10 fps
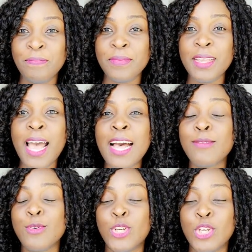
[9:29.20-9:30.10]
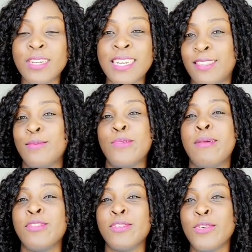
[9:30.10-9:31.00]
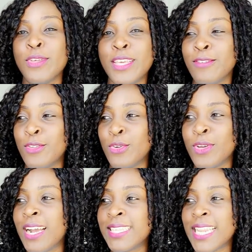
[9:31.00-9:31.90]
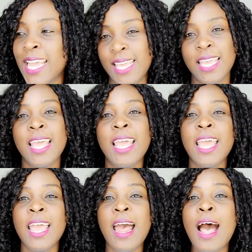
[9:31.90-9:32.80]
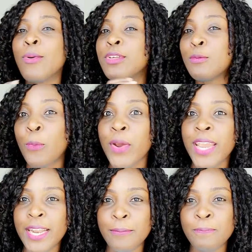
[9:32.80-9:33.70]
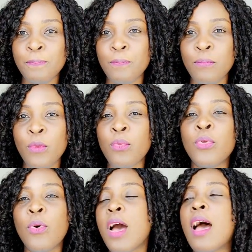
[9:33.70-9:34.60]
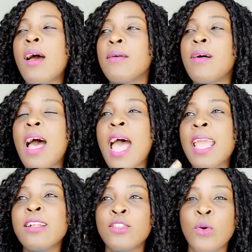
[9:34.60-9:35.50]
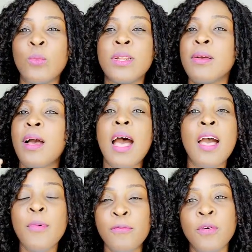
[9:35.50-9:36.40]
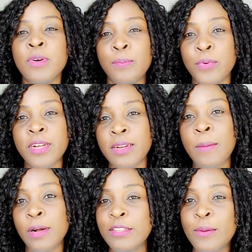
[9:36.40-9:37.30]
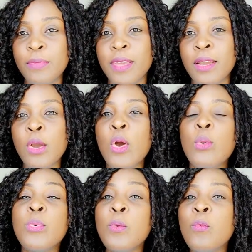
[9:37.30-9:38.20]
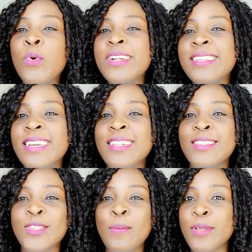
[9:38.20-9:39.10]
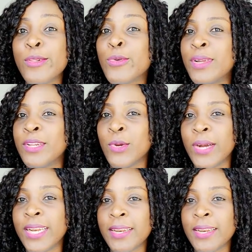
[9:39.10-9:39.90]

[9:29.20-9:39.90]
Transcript: I have a short testimony. I'm just going to give it to you guys. Like, I was praying. No, I'm a friend, we're praying about something. We wanted something to be done.